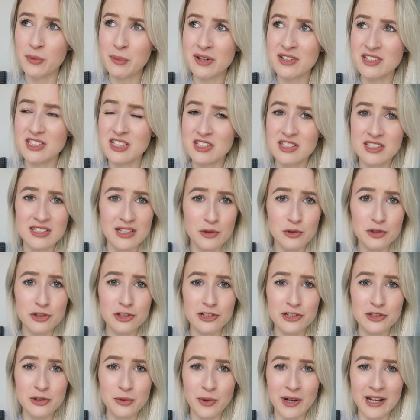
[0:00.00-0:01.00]
because it's still
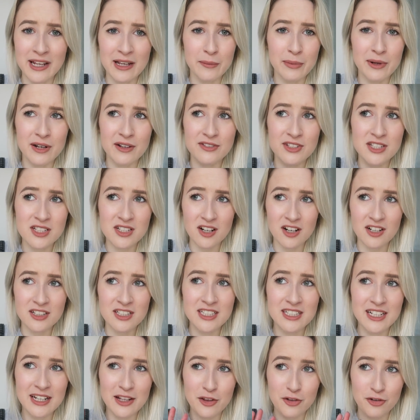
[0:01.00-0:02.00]
during the week, but I've
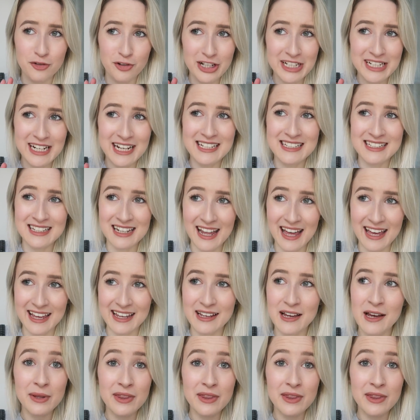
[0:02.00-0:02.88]
started it three days late.